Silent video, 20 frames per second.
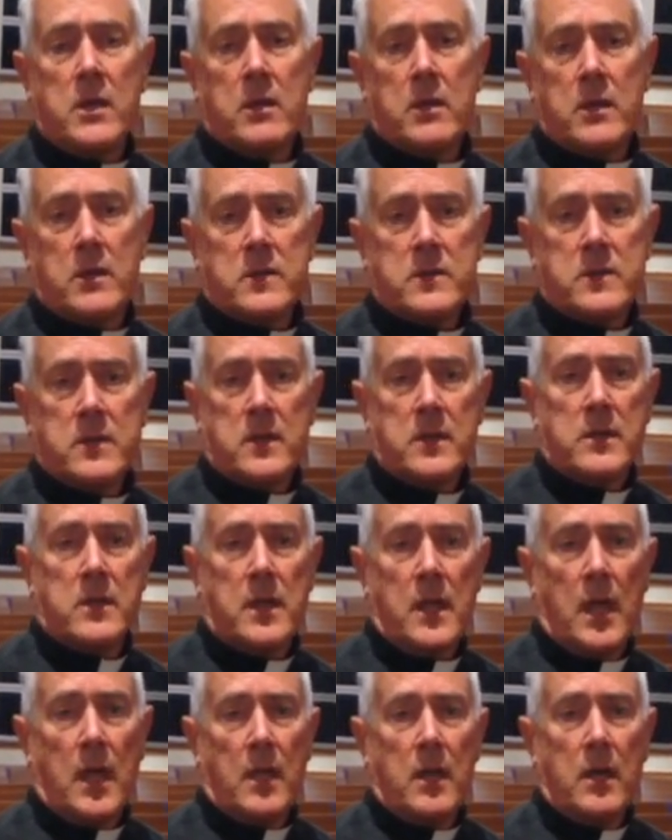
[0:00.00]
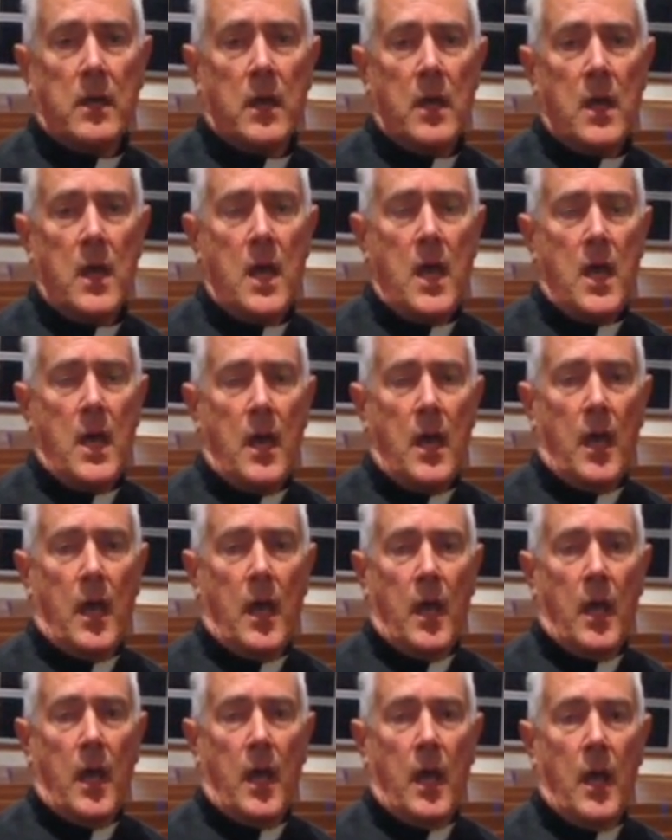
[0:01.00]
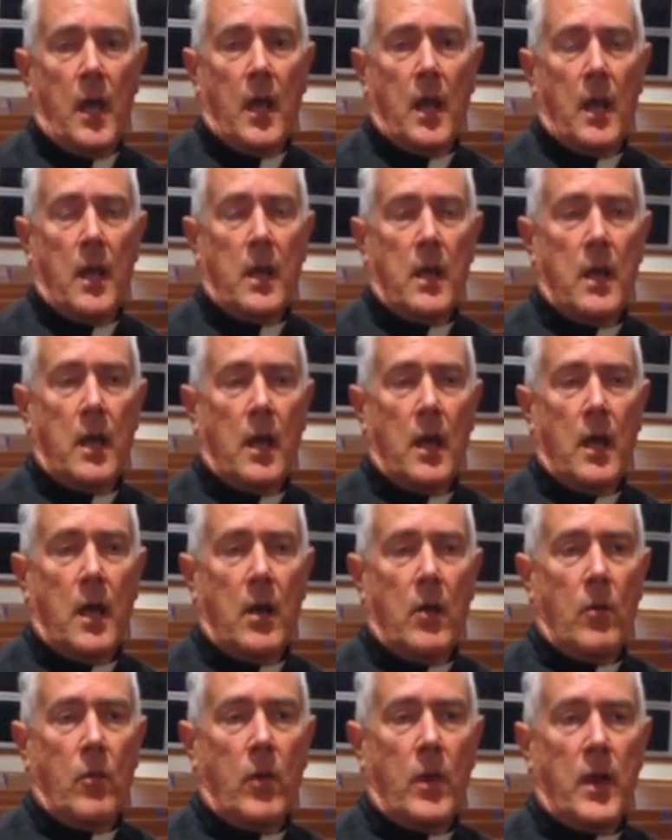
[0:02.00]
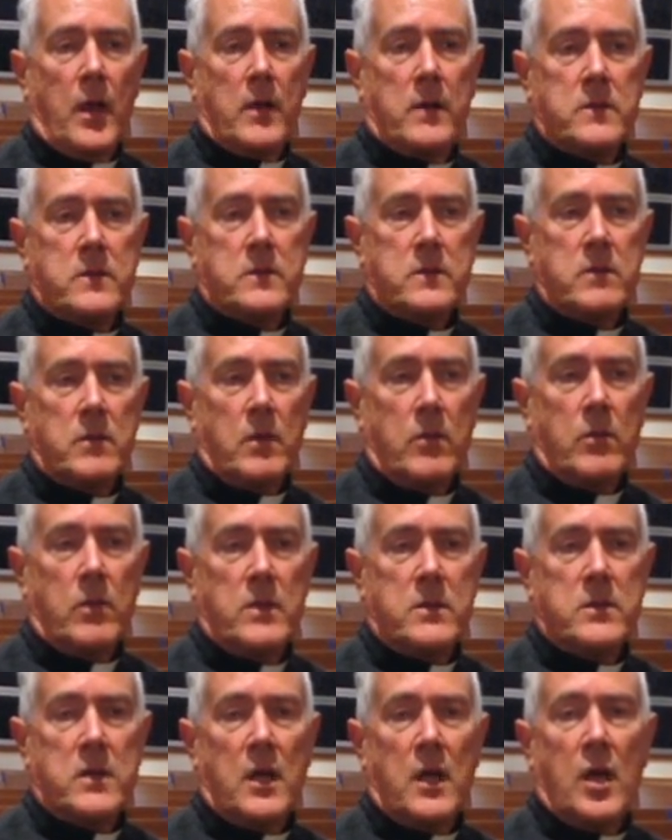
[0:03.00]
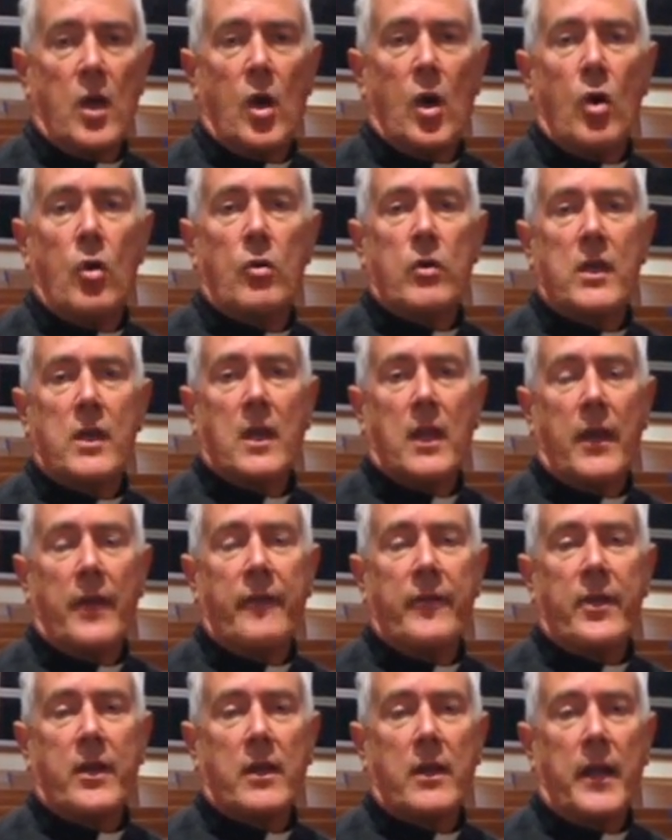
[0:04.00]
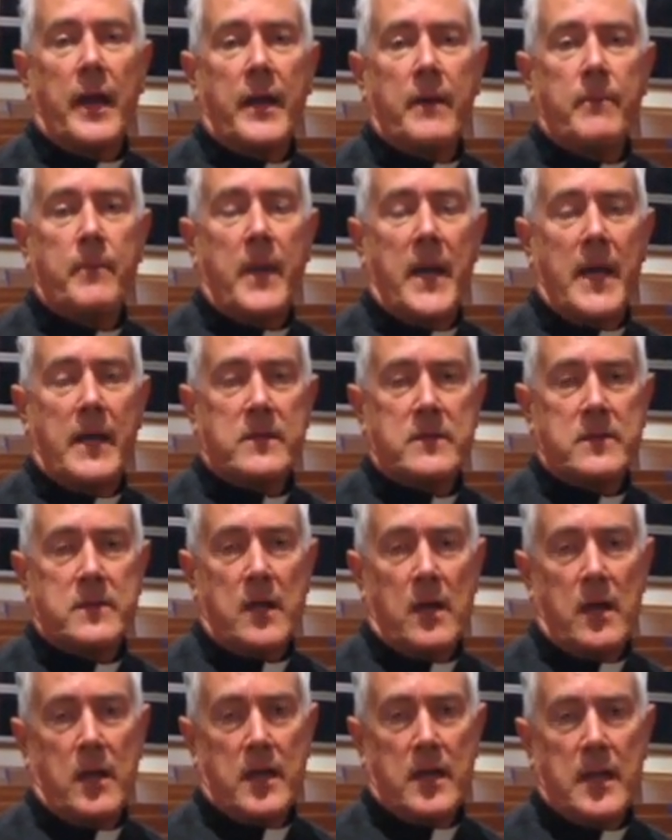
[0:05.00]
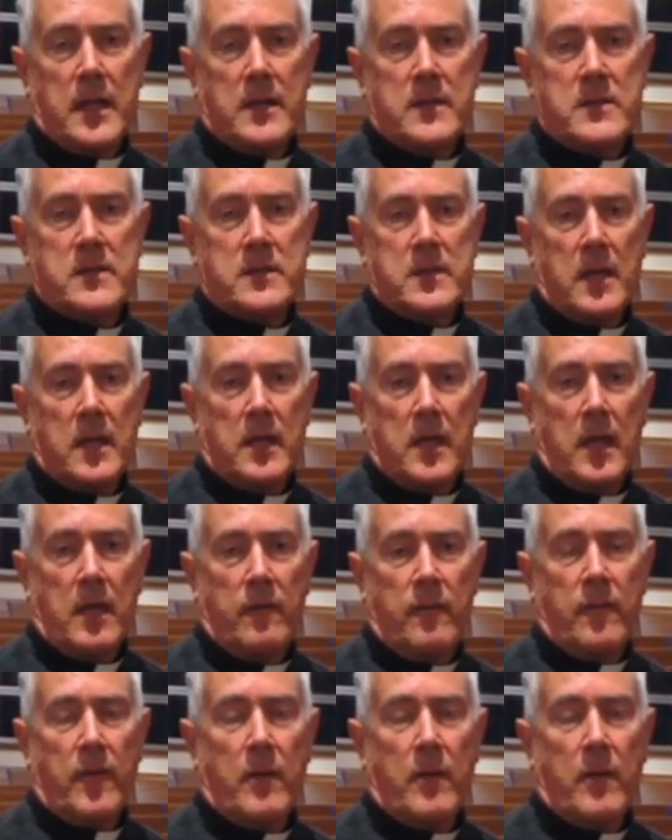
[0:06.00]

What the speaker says: you can sit together. And what else do I want to tell you? Oh, the 11 o'clock Mass starting next Sunday,